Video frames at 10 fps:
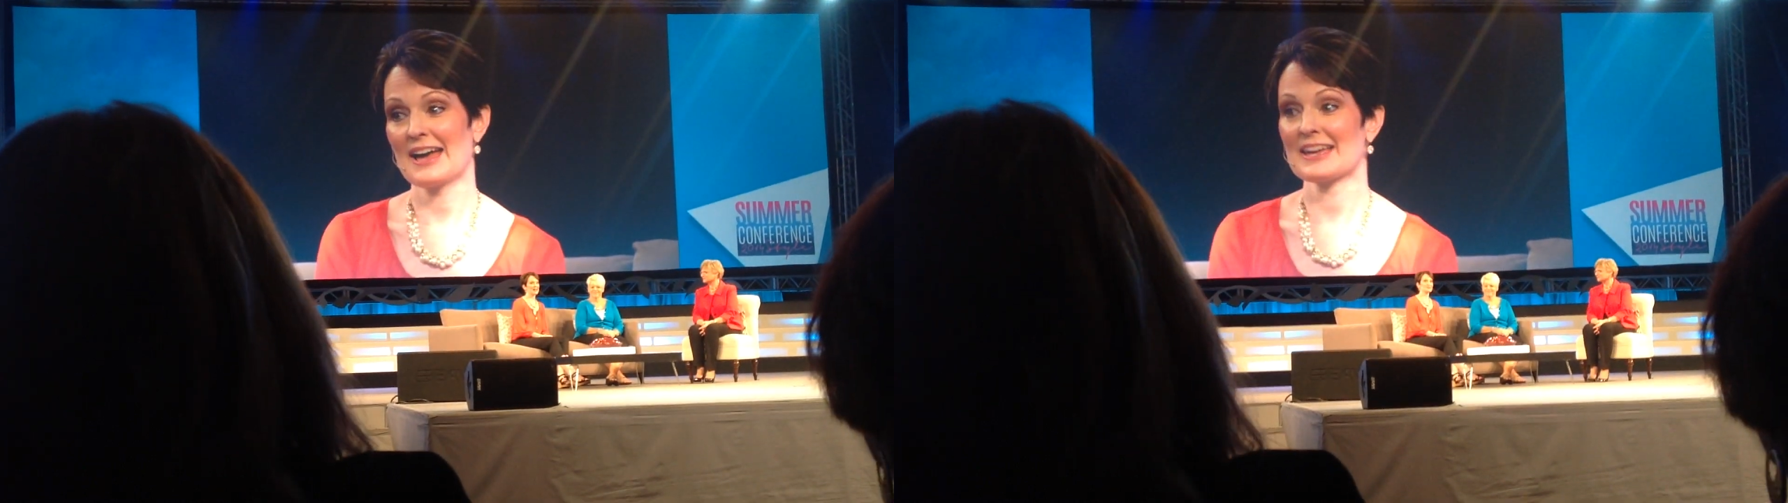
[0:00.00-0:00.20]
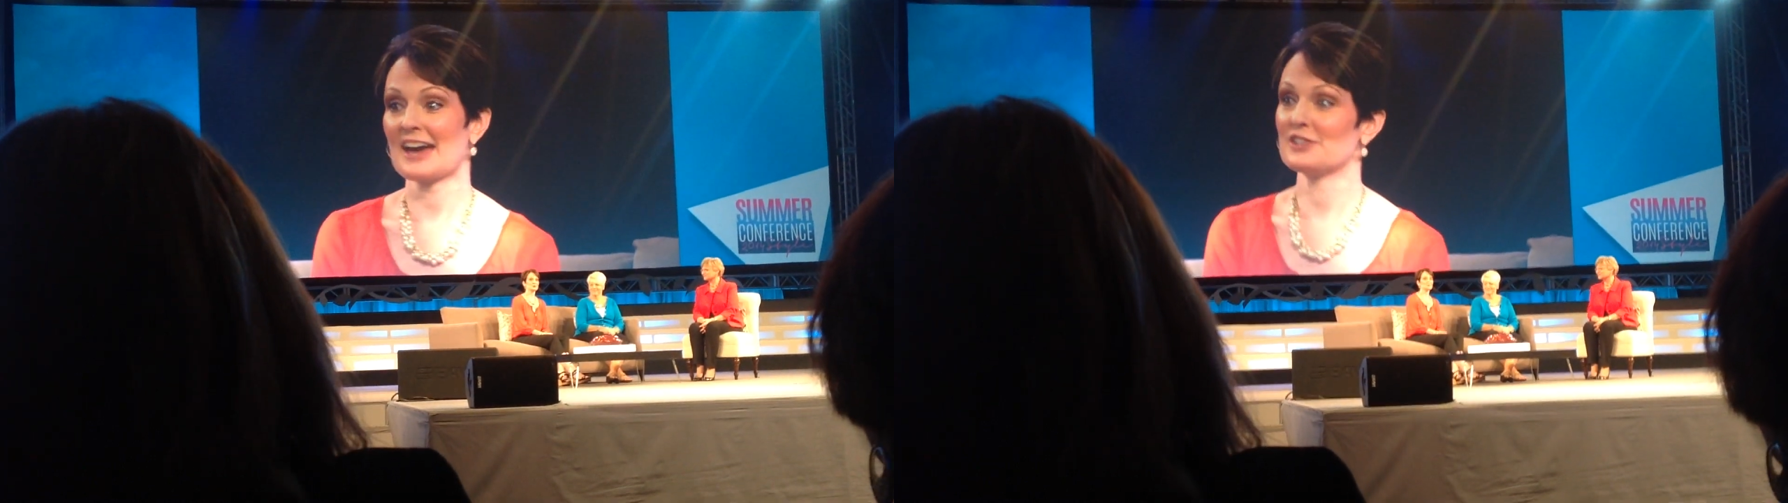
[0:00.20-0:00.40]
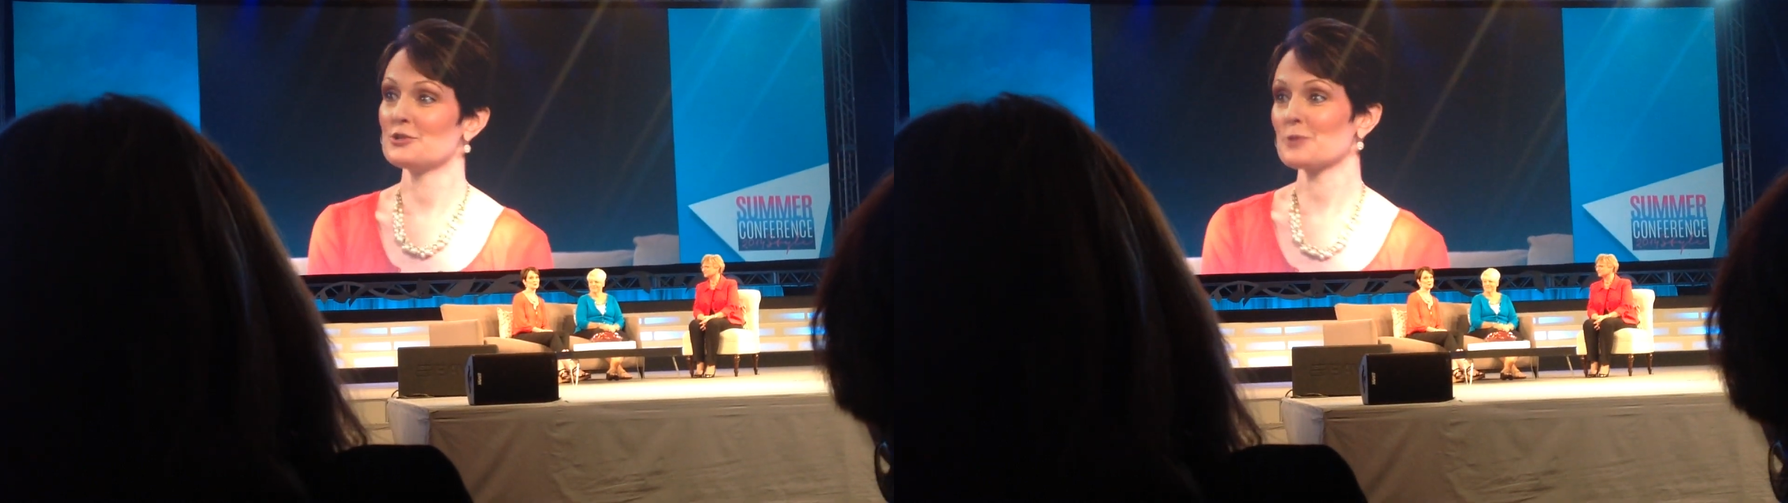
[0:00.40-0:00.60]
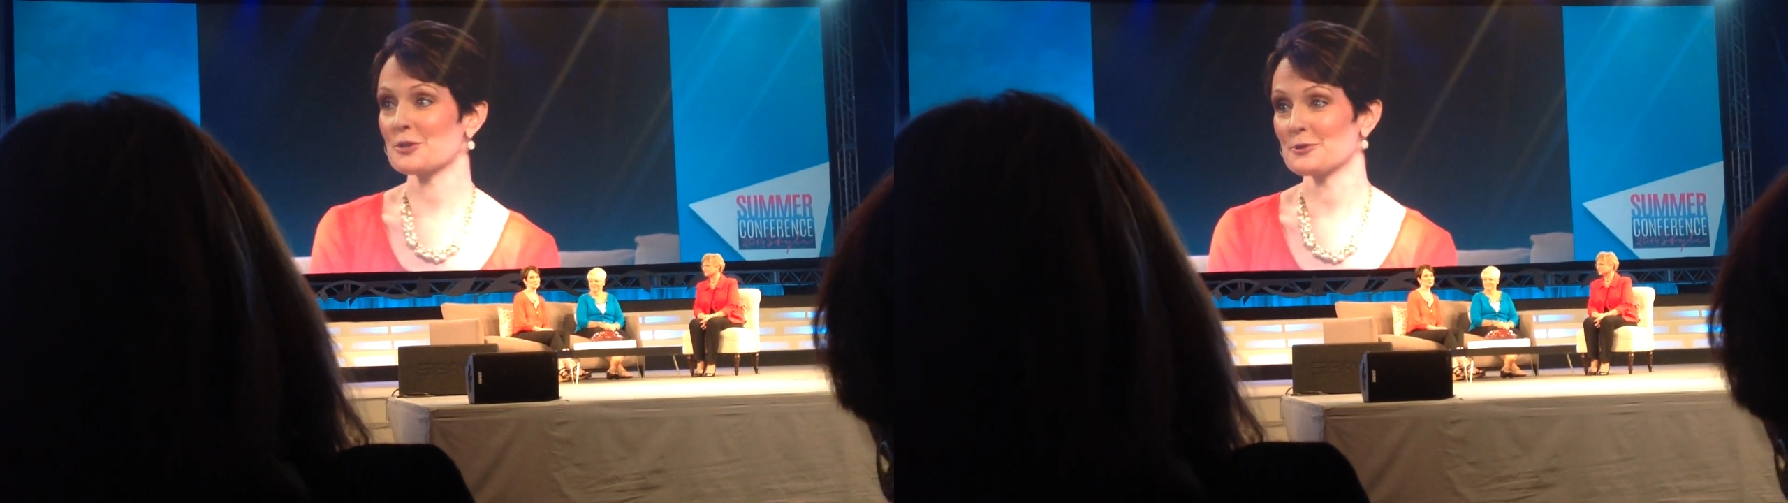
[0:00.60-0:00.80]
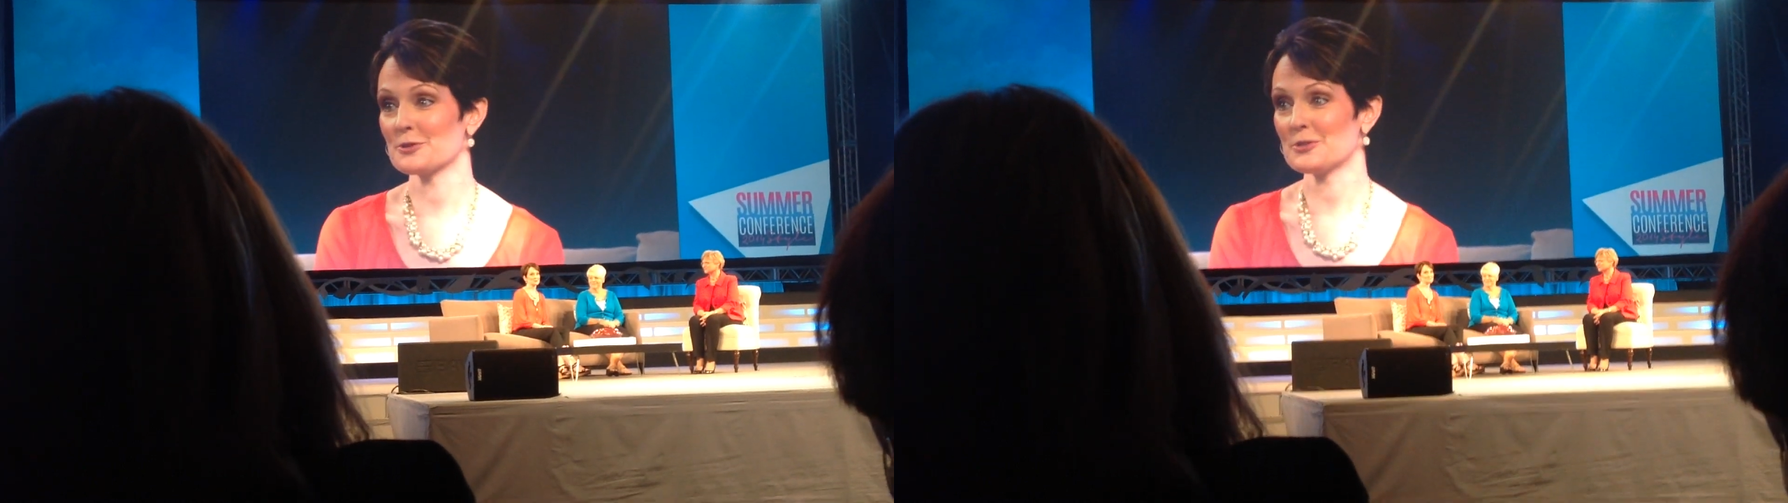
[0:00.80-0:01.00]
got a new
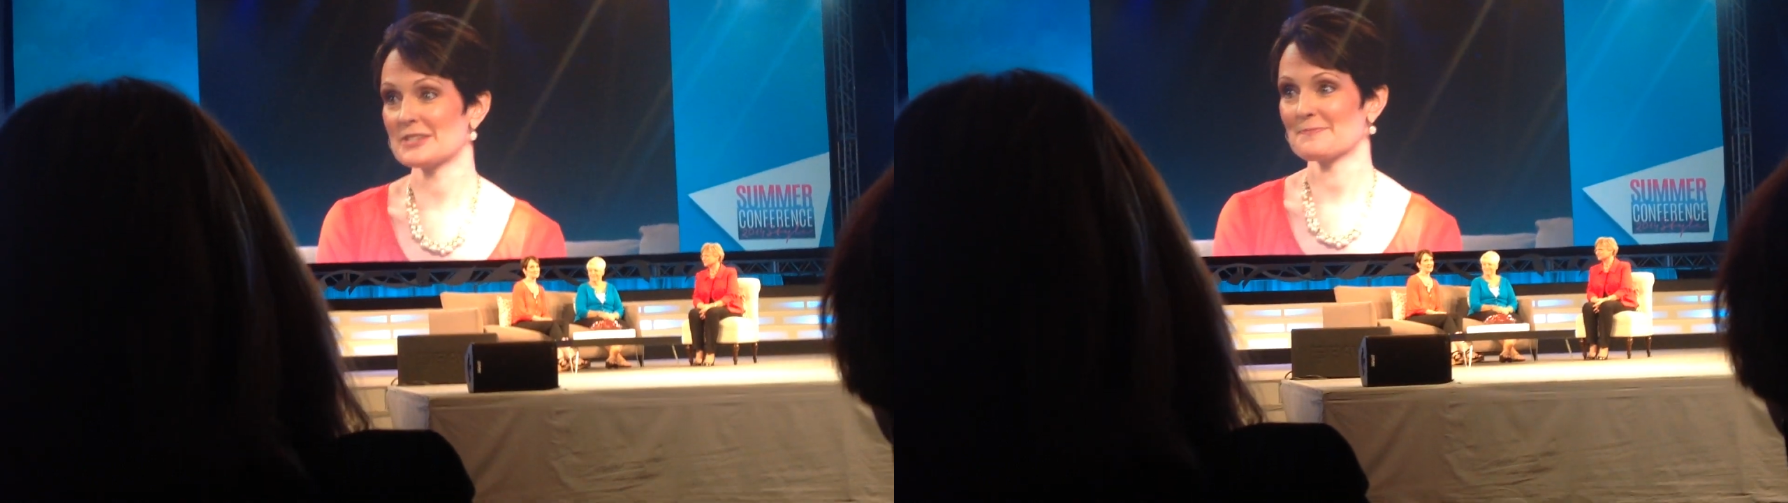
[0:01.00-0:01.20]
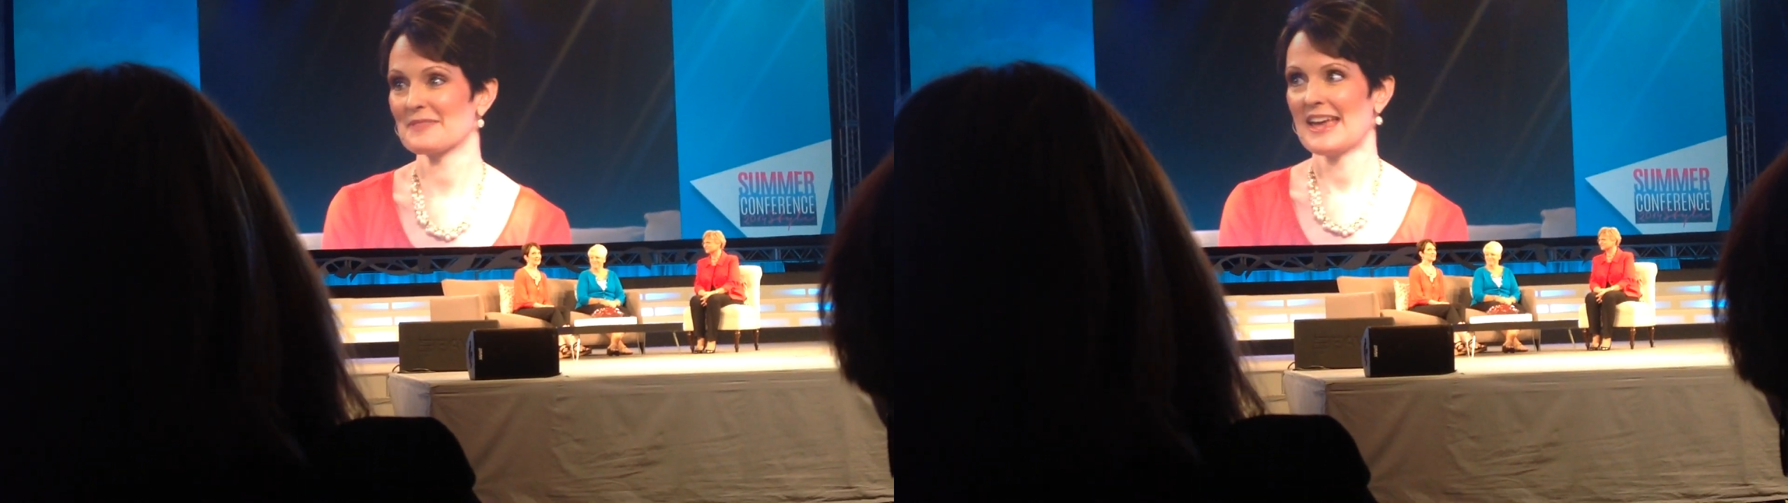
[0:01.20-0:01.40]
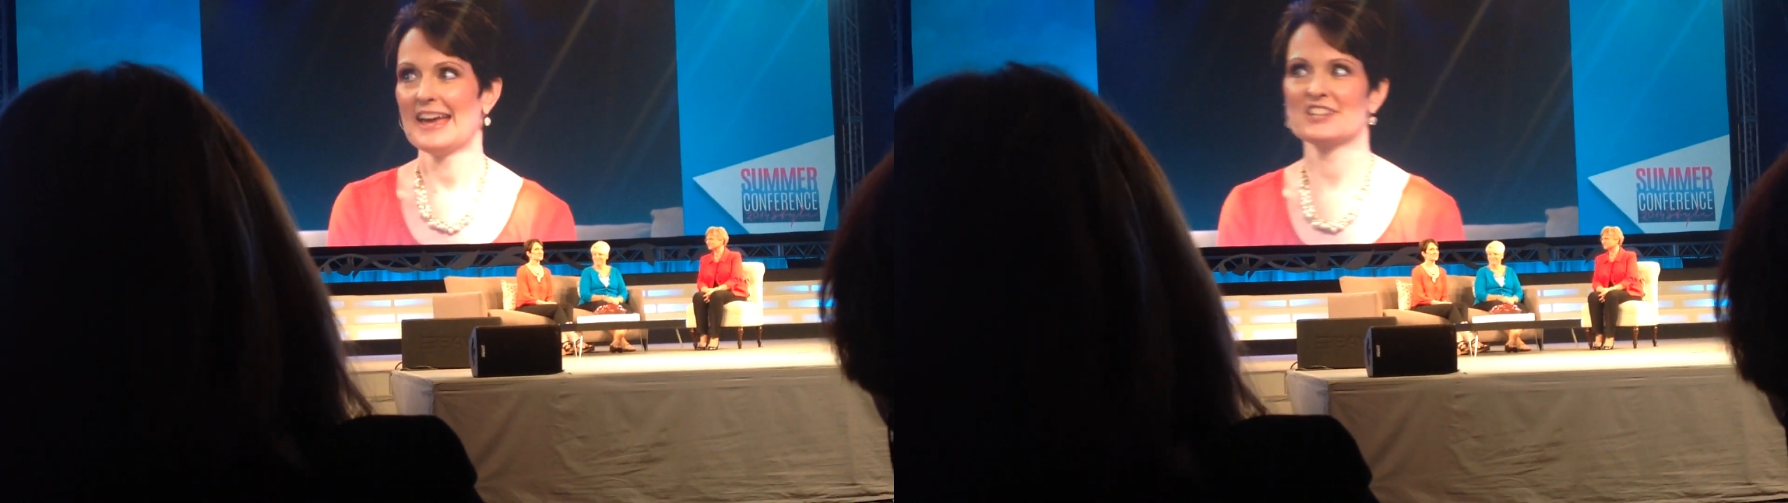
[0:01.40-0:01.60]
recruit, and